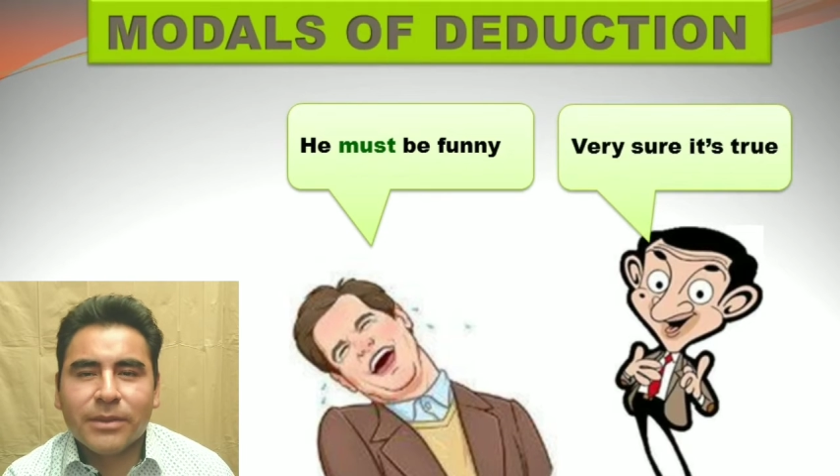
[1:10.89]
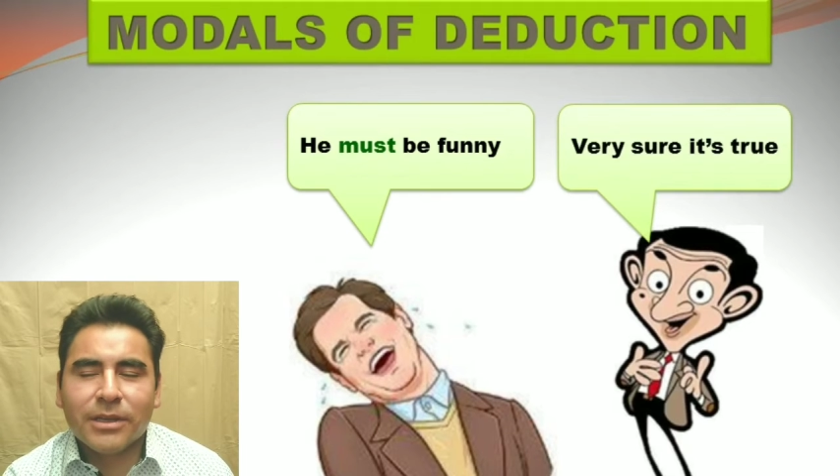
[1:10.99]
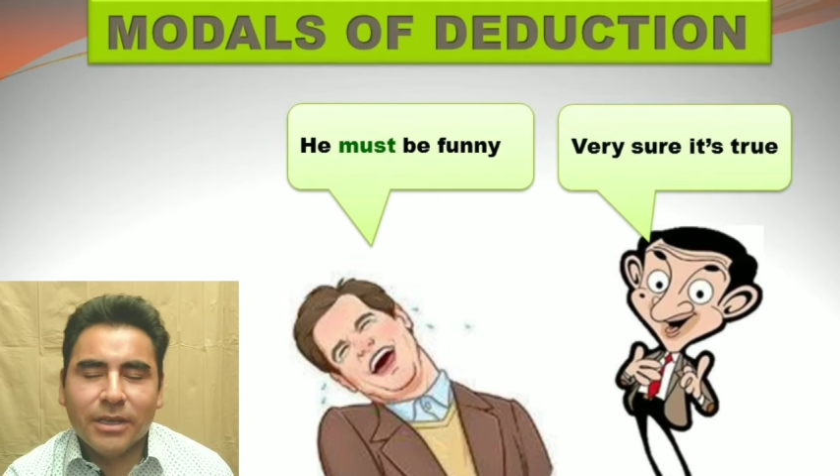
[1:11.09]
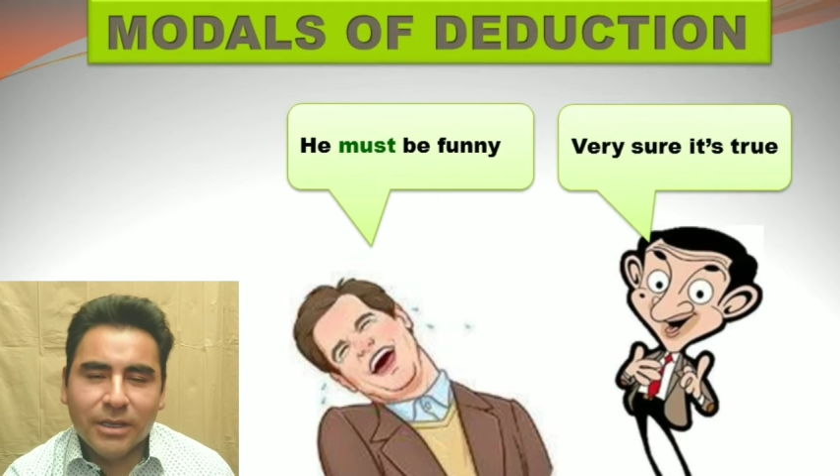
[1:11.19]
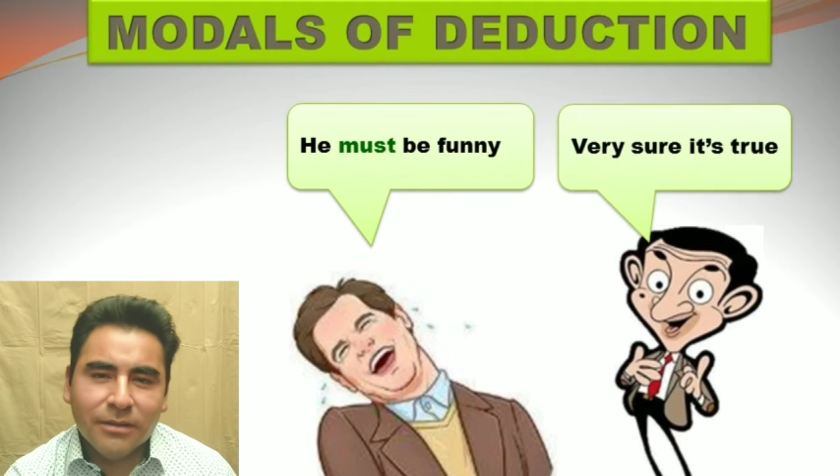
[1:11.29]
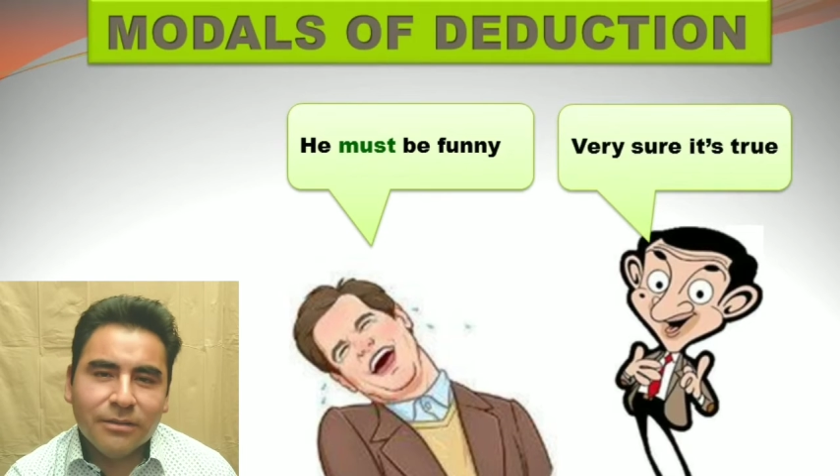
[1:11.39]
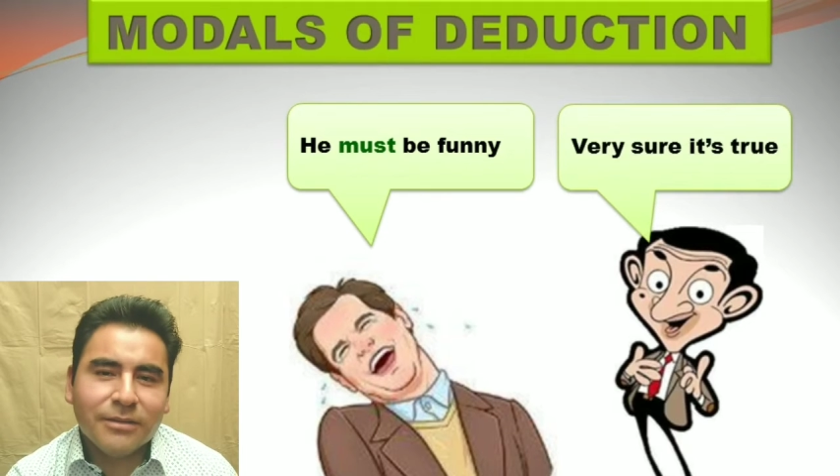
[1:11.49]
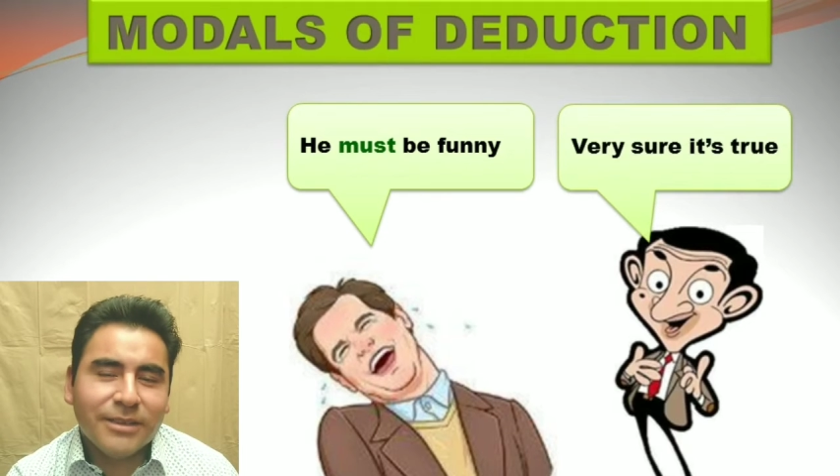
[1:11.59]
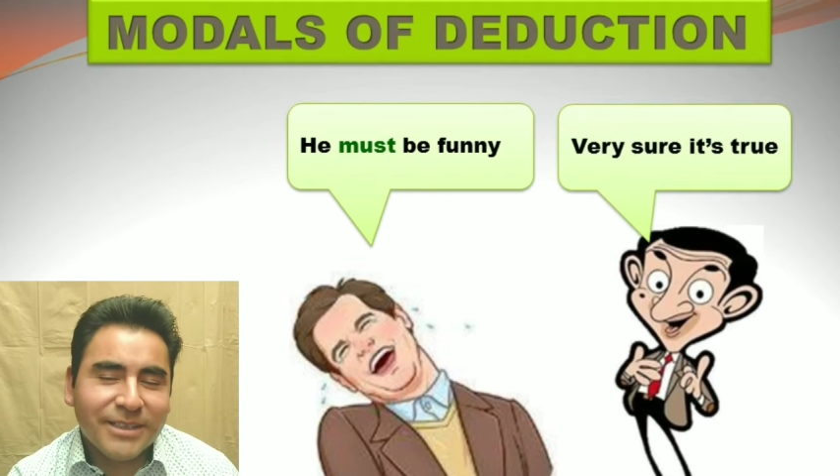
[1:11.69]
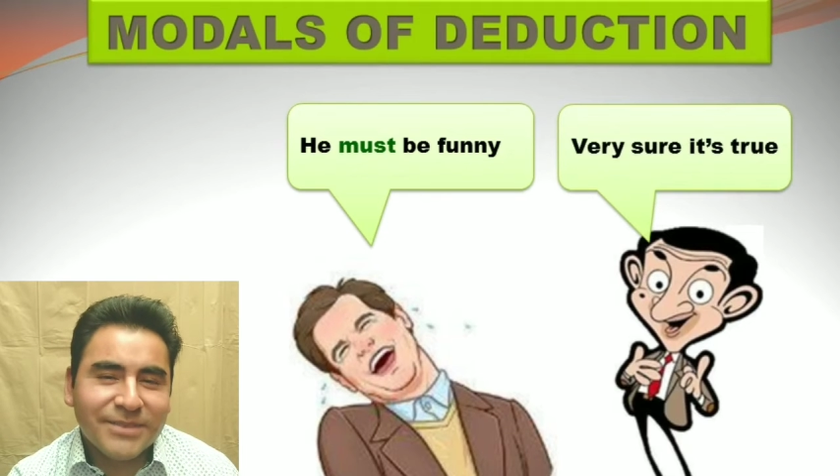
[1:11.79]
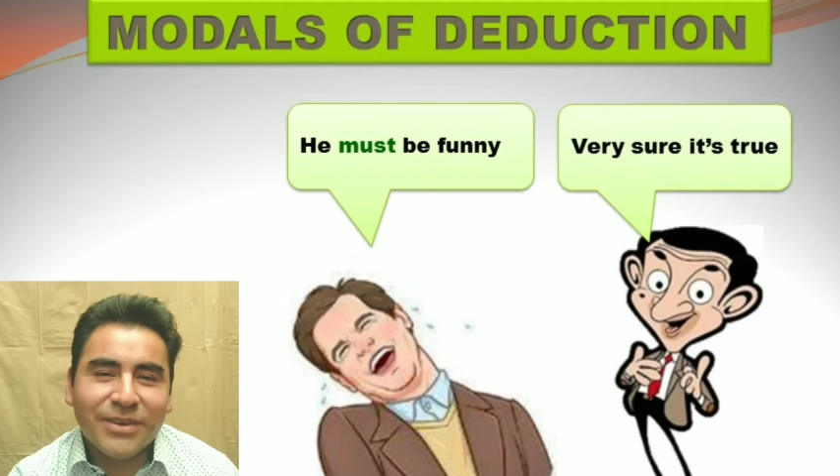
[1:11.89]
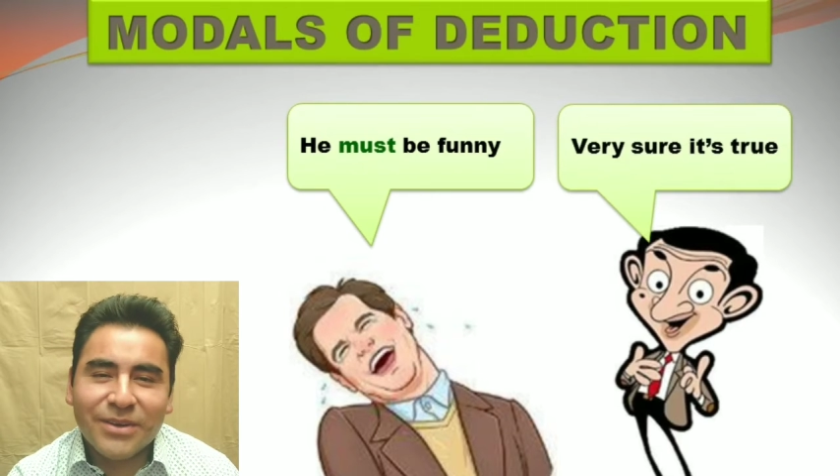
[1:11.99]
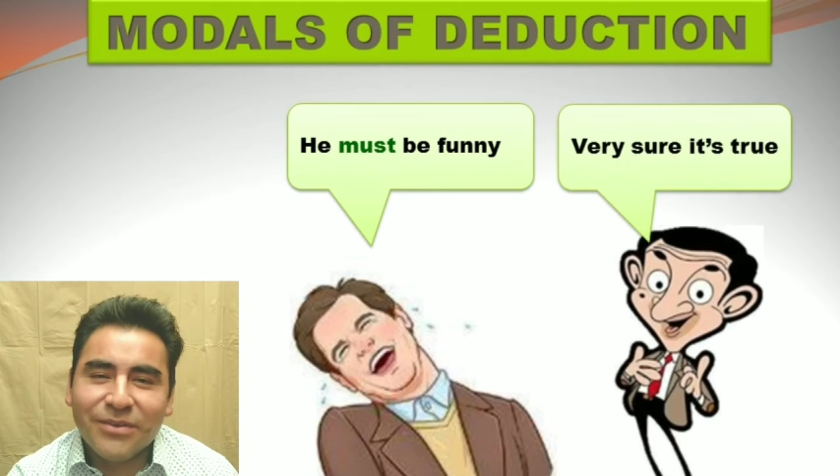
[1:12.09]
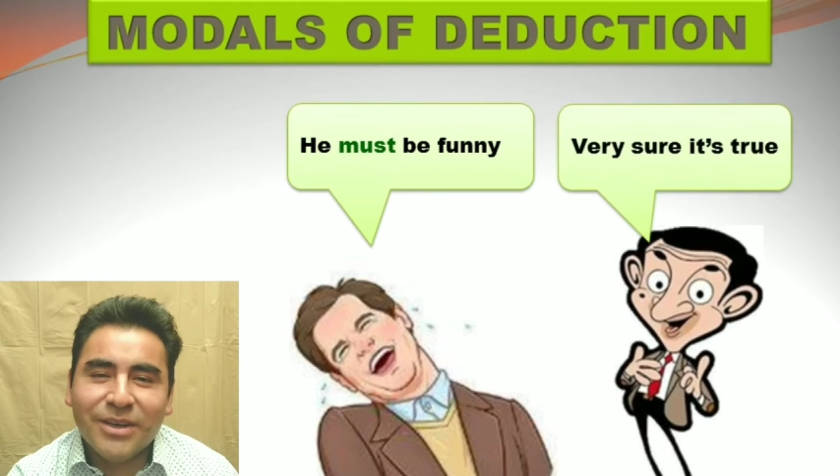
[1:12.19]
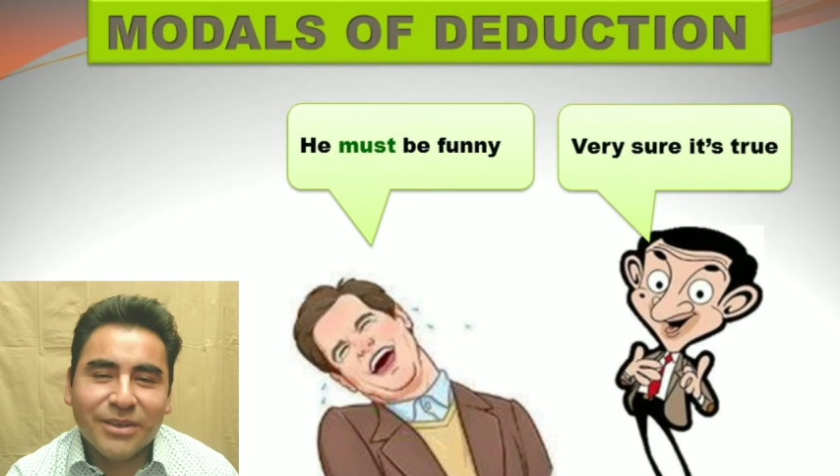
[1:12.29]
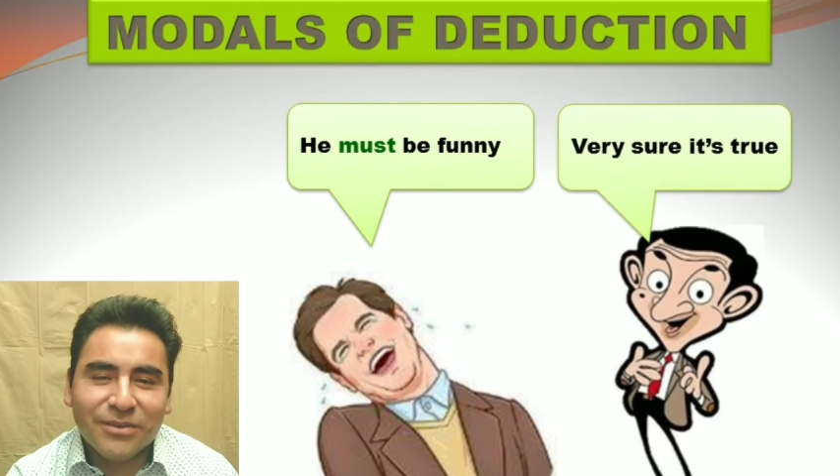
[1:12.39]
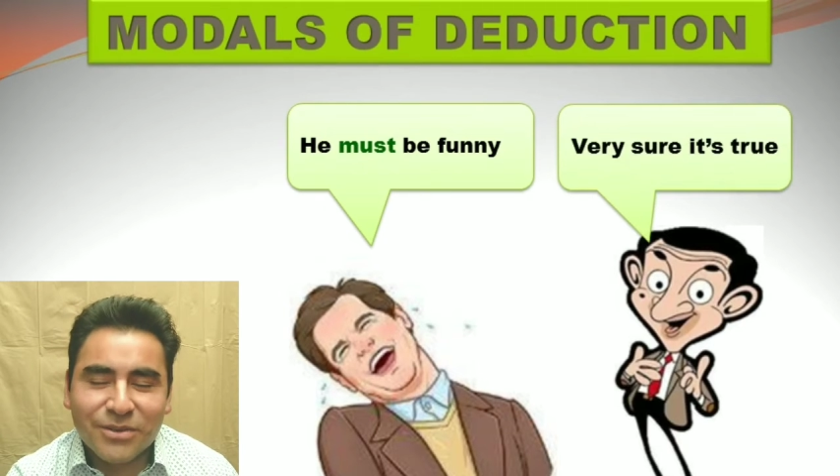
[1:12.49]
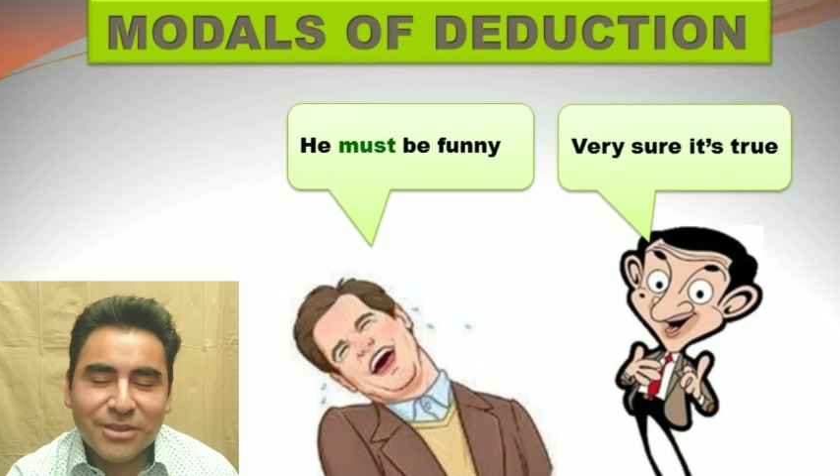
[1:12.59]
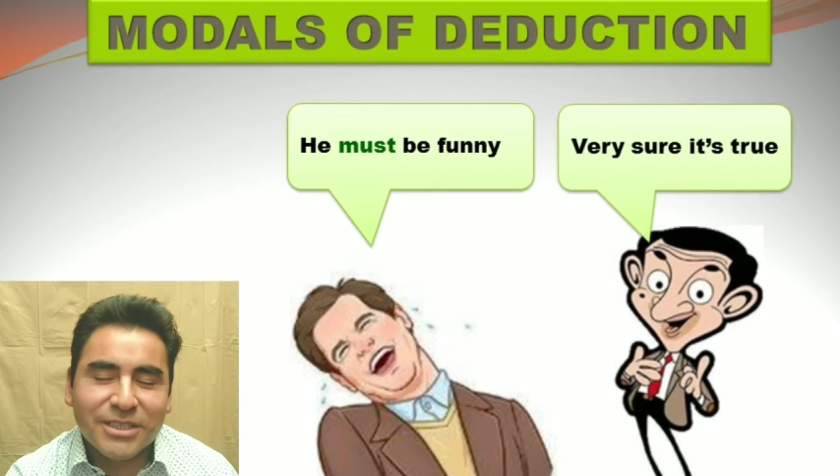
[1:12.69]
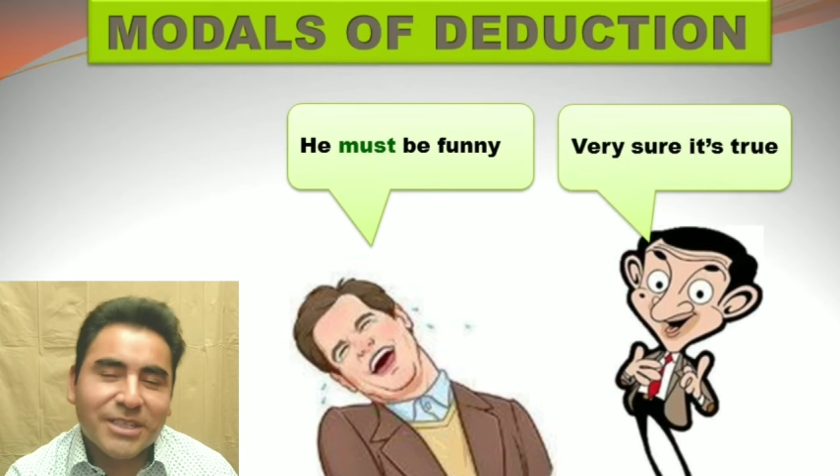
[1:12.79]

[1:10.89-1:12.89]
Okay, that's very funny, of course.